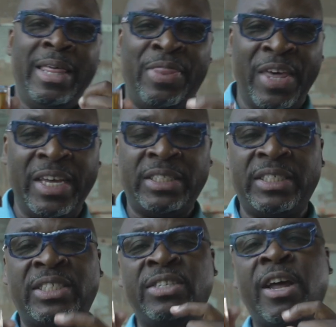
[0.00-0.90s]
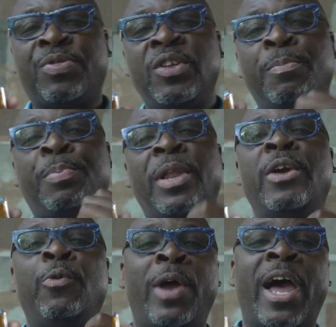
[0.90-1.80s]
This is nothing to play
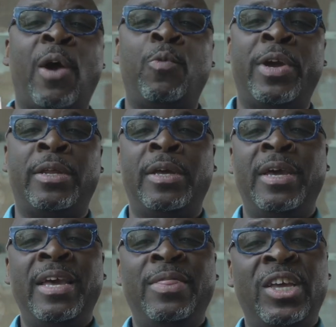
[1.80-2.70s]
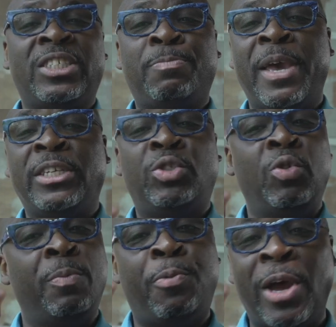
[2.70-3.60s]
around with. This makes
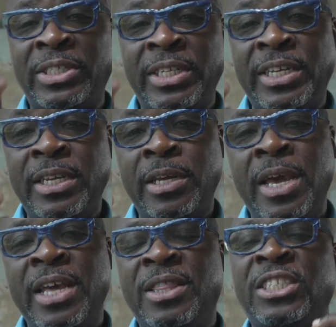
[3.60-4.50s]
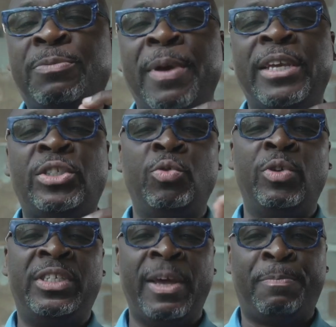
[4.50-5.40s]
you a president. This makes you a
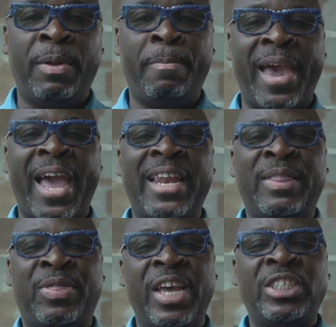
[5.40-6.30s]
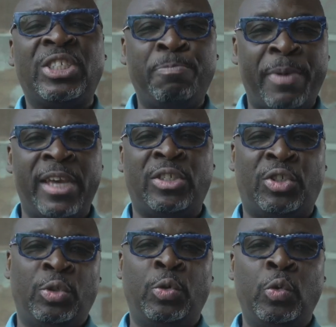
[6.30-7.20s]
diplomat. This
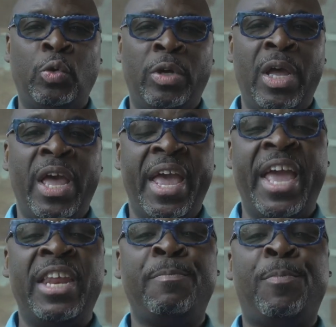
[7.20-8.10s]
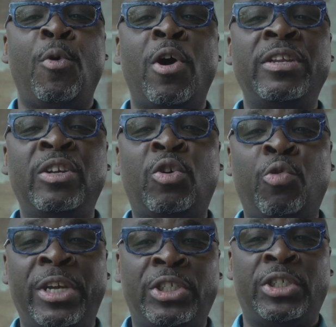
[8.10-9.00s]
makes you an important
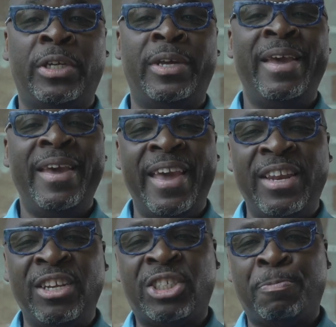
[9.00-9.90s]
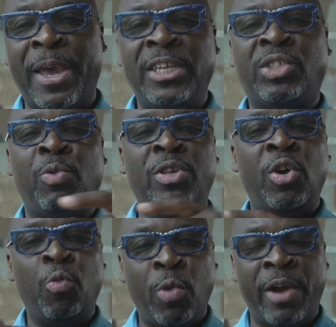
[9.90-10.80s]
creature in the space when
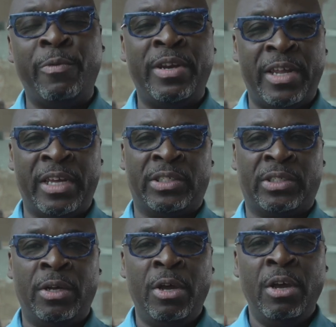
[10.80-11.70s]
you're wearing this.